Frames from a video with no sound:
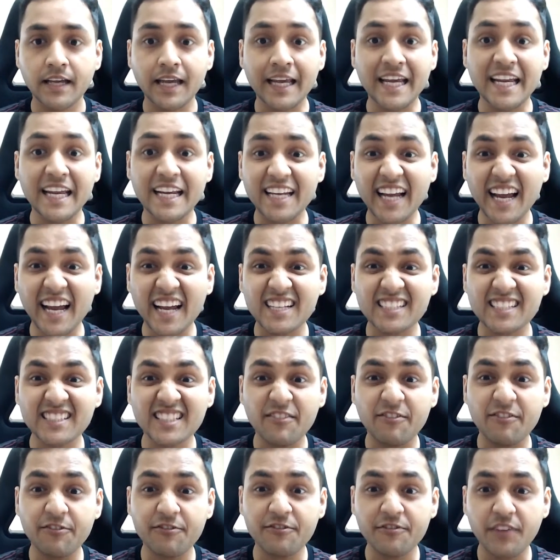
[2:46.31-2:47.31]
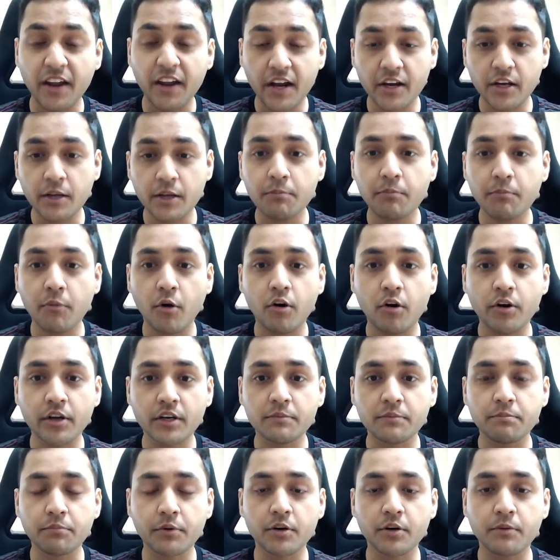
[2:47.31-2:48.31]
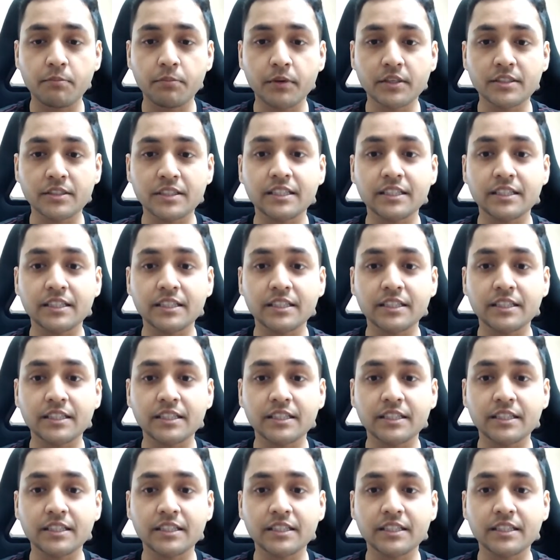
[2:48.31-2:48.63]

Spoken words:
It has a very important purpose.